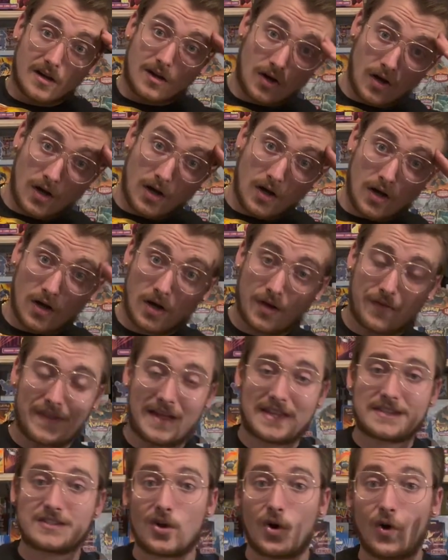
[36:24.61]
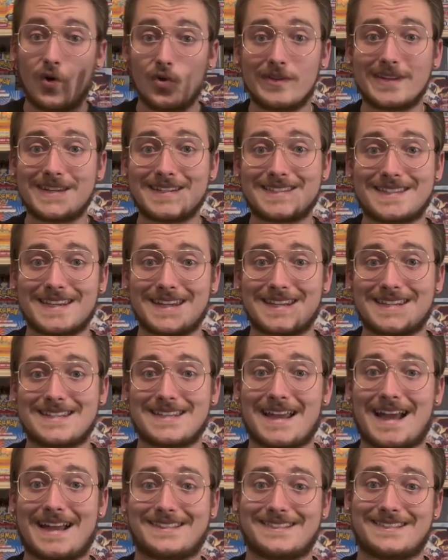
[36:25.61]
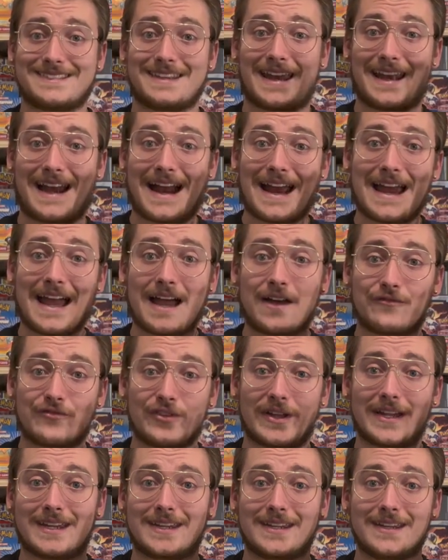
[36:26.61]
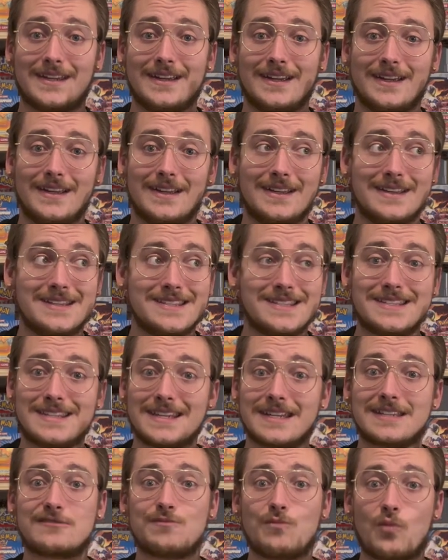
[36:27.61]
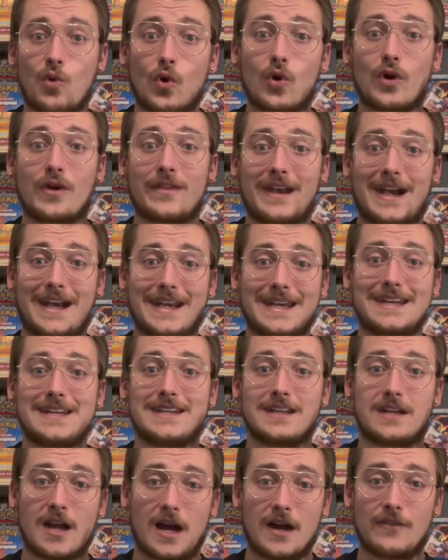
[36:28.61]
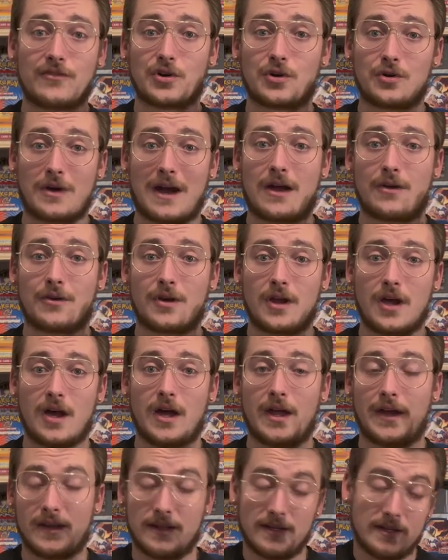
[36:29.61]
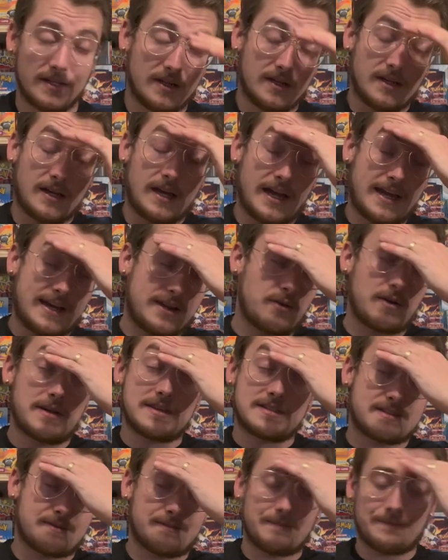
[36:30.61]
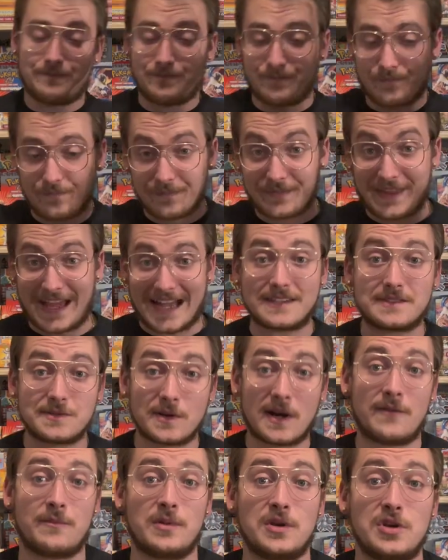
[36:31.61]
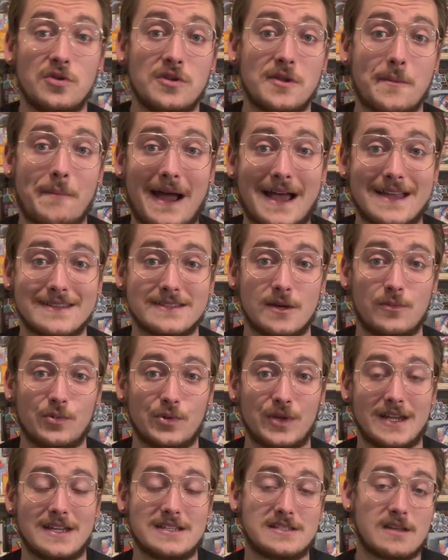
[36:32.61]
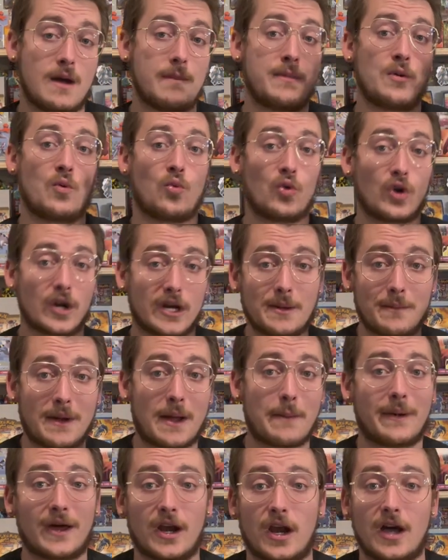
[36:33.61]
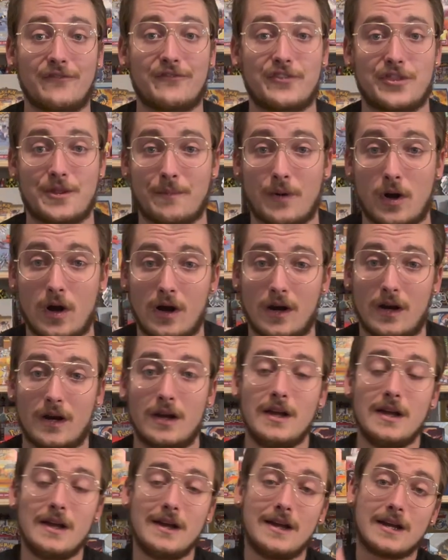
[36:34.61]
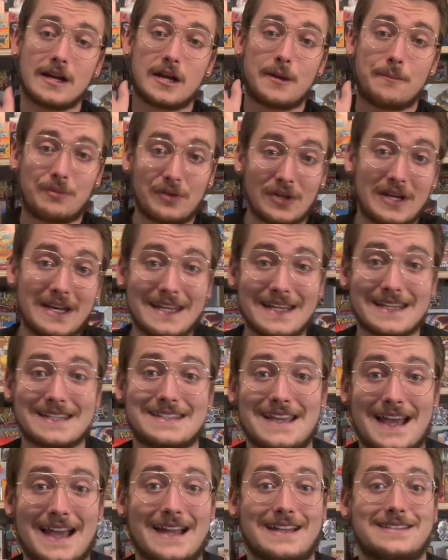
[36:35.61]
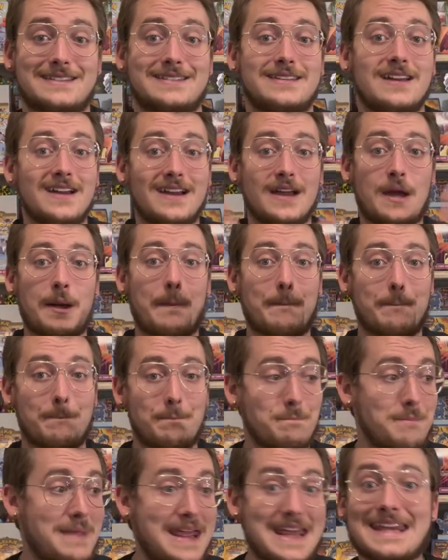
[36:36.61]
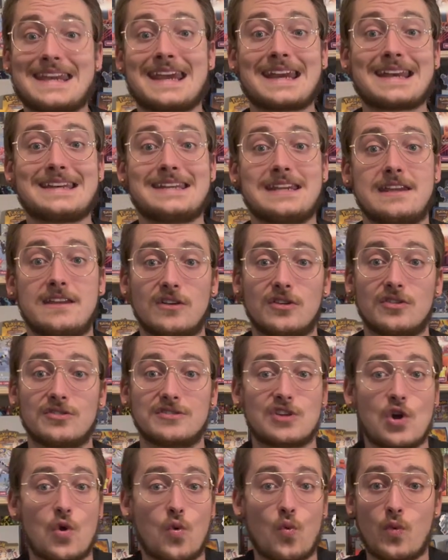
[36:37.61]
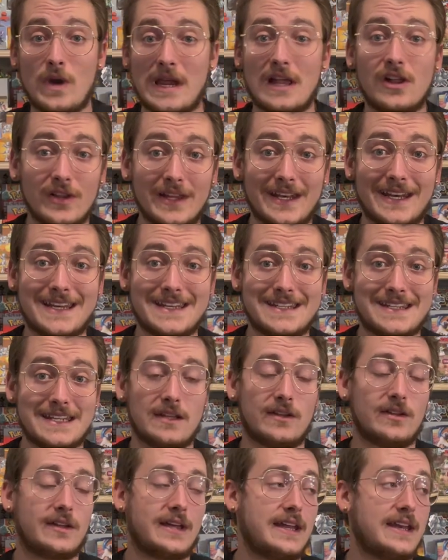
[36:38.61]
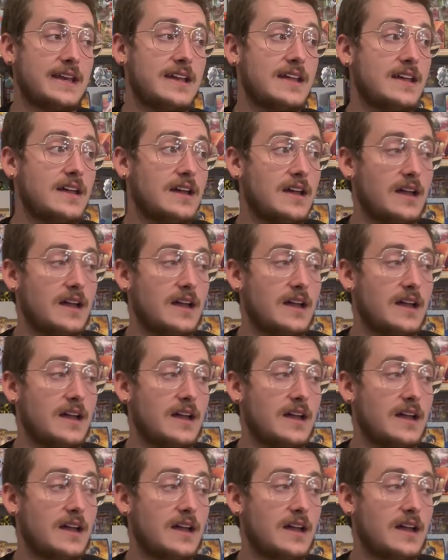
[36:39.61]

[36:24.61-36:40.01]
Oh, that's only six sets, and I have like six more that I need to cover ground on. Anyways, that's what I've been doing the past couple days. I've been working my butt off at the bar, completing sets, making deals, wheeling and dealing,